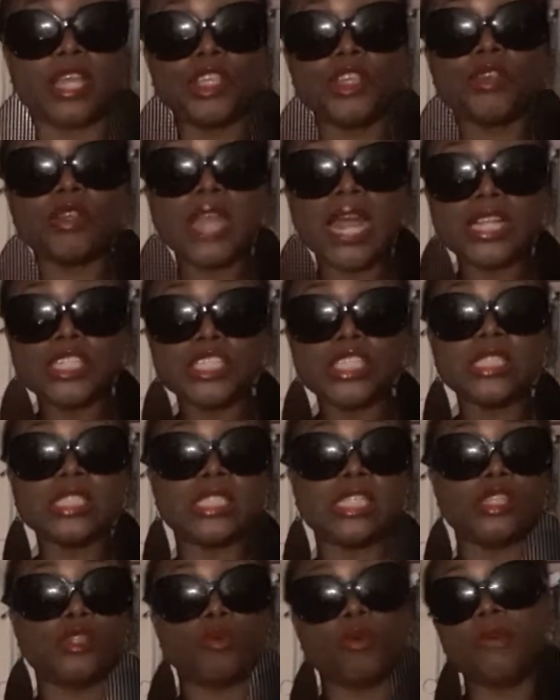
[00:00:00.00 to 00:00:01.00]
And you can actually
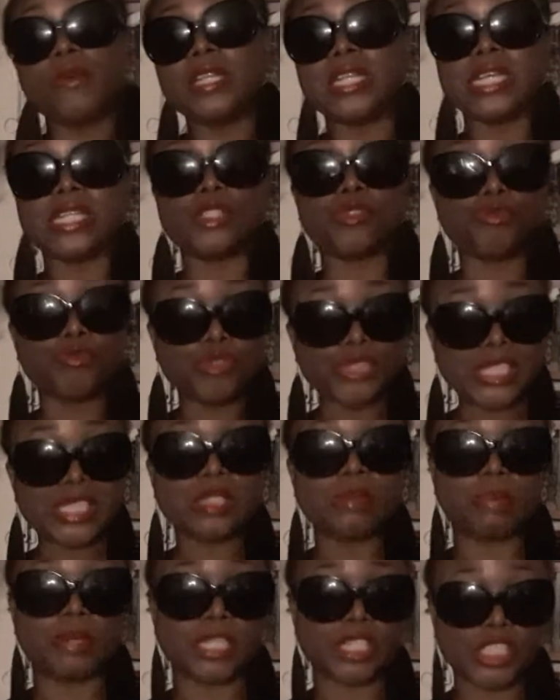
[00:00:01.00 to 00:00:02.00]
see the woman is
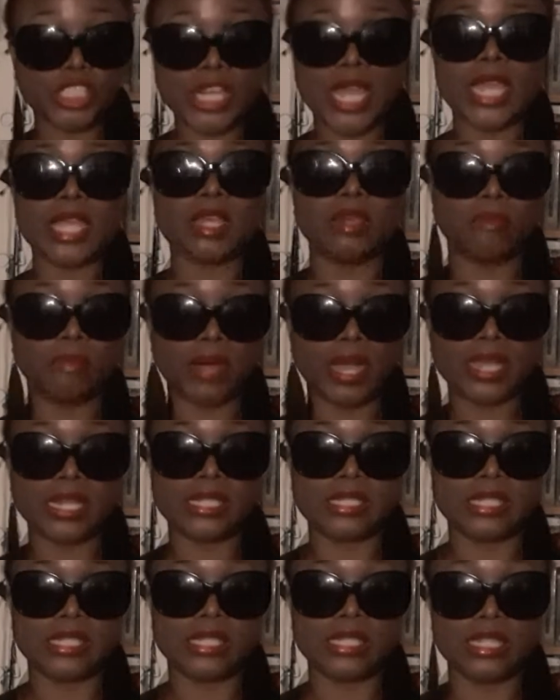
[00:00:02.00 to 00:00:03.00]
risibly shaken by
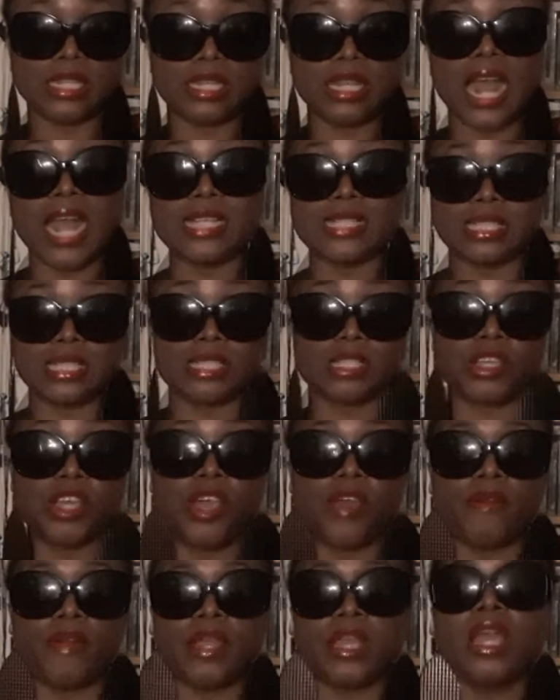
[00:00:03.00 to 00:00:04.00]
this incident as it's
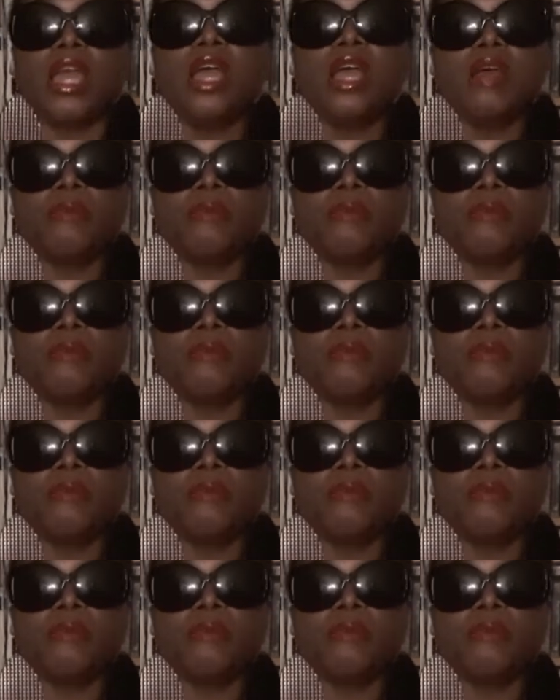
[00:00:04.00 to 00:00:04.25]
occurring.